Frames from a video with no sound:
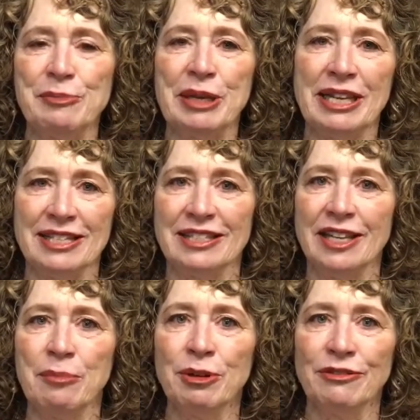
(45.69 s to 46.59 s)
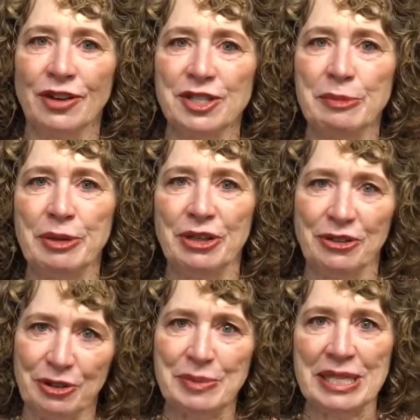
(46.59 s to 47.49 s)
because a number of our spirit
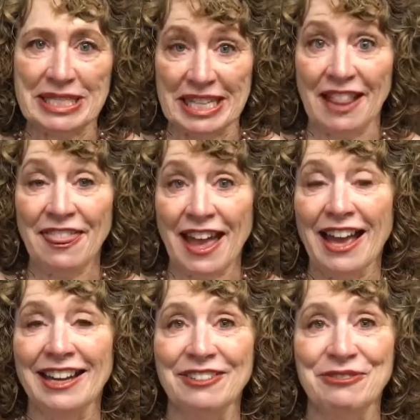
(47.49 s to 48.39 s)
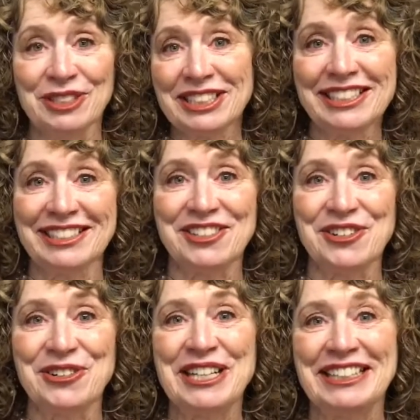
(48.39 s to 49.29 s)
groups had done that and really
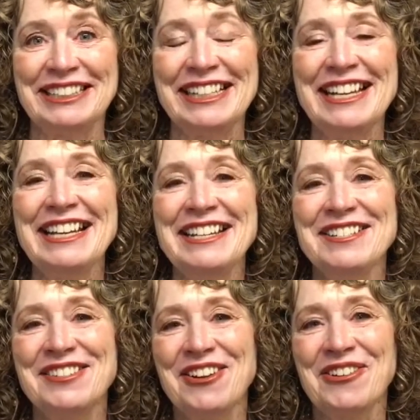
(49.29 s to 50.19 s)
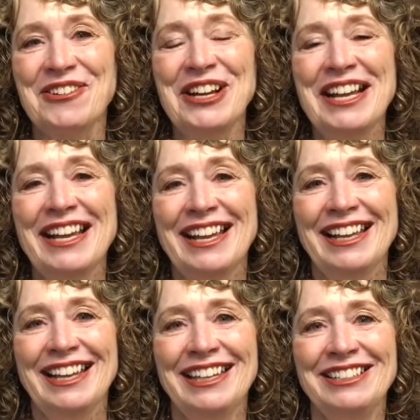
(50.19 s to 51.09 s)
enjoyed it. So
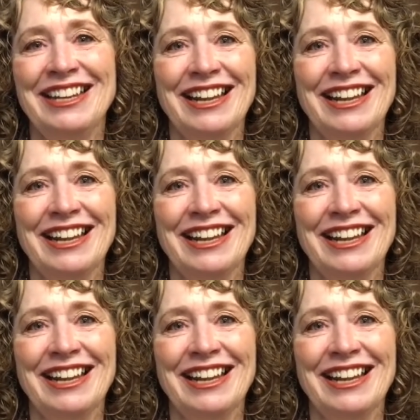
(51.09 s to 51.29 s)
he